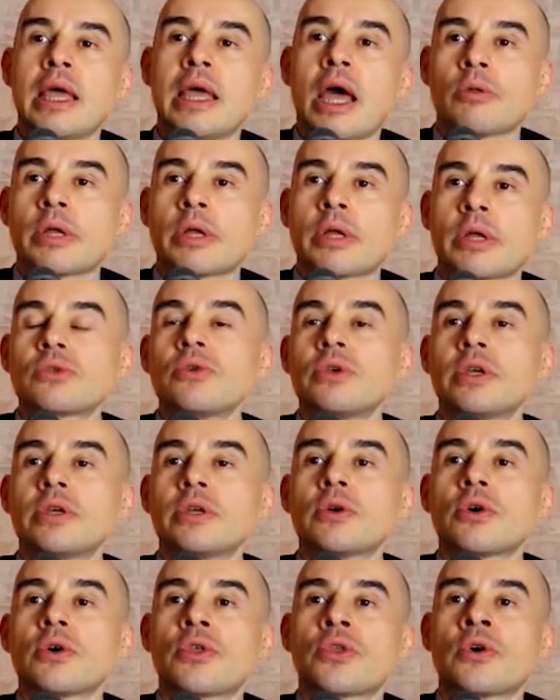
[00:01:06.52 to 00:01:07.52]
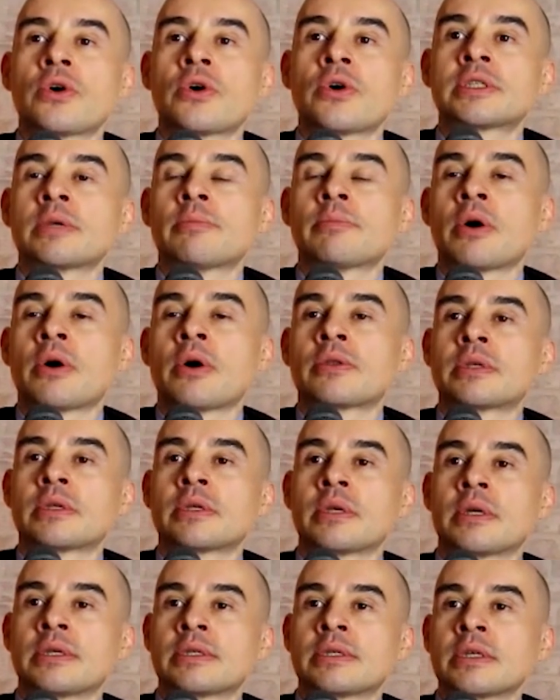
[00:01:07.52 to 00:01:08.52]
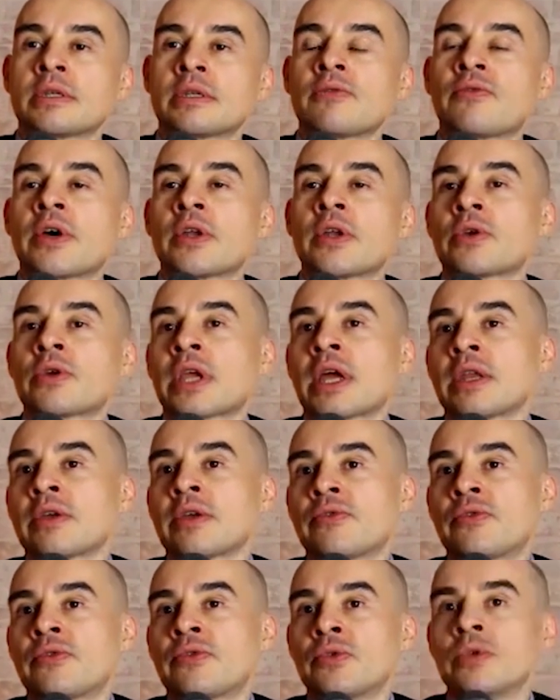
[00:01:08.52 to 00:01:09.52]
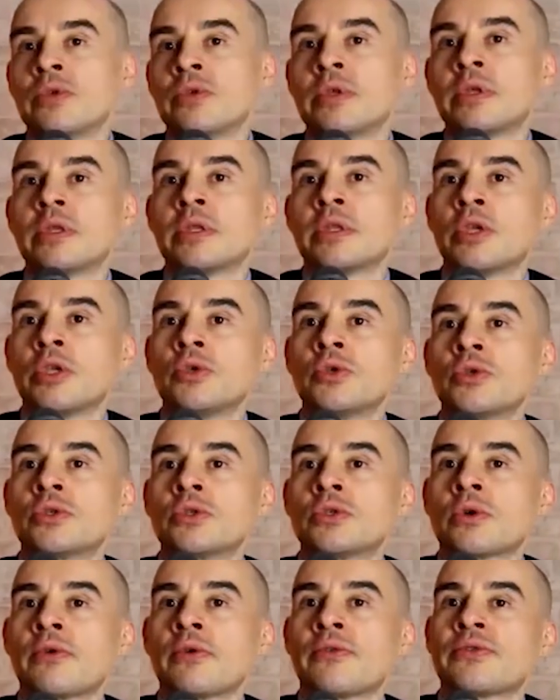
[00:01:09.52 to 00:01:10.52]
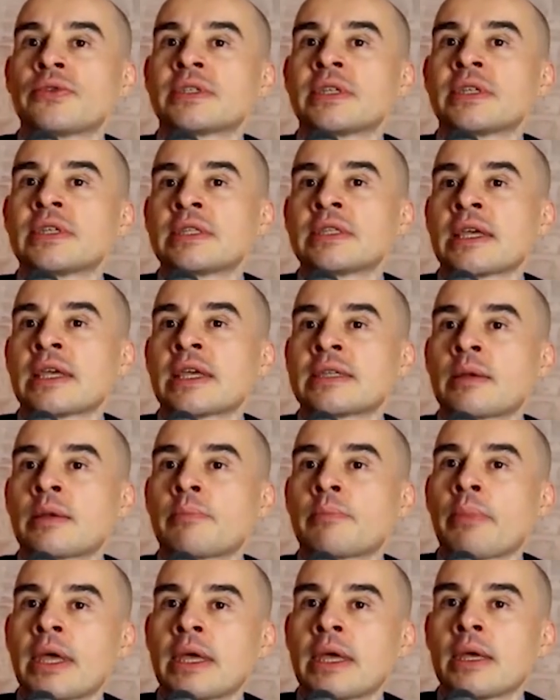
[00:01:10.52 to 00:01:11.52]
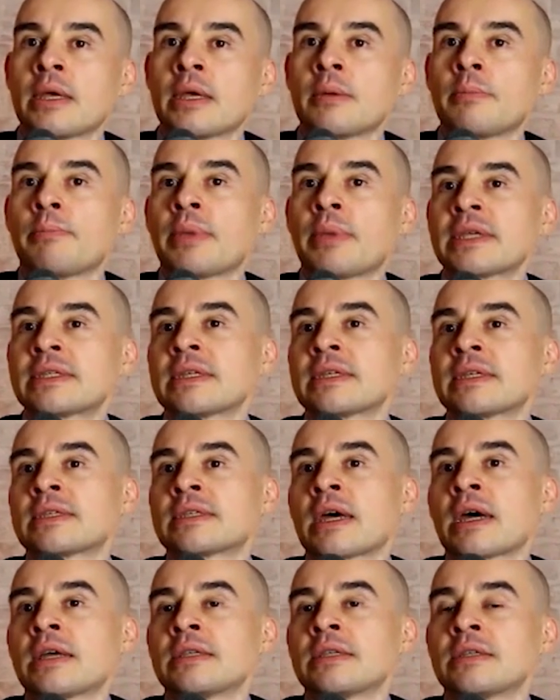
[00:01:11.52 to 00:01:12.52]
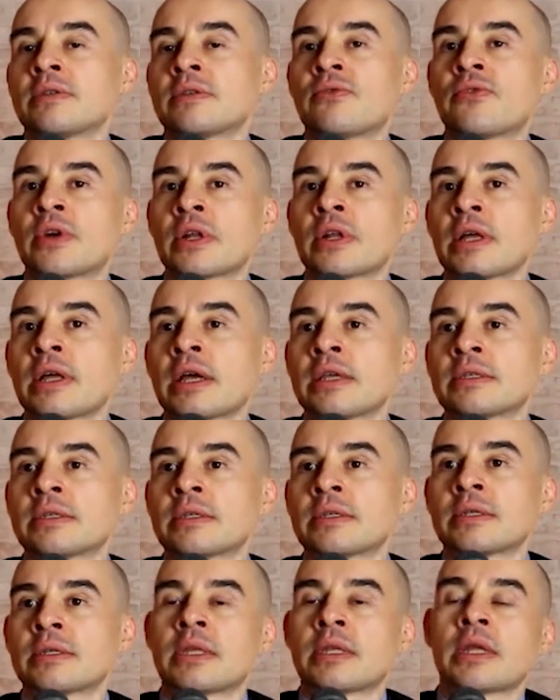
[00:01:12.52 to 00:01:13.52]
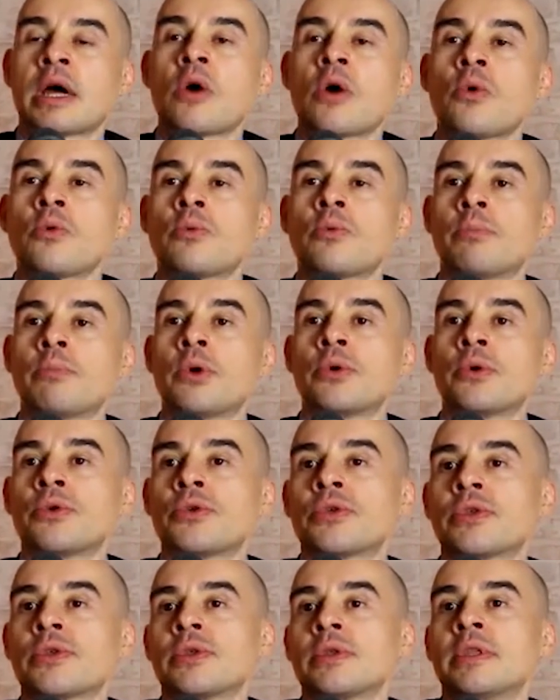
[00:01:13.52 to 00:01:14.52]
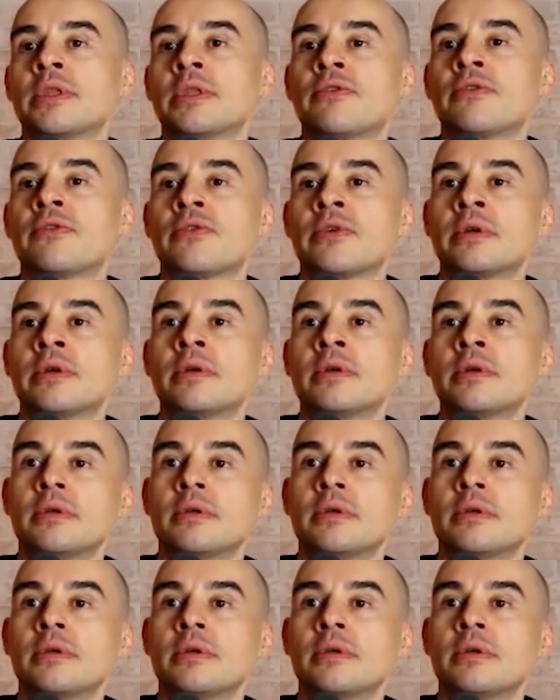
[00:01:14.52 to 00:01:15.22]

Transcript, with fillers: I'd like to hear your thoughts about uh, certified organic foods, the use of synthetic pe uh, pesticides and fertilizers, and how both differ.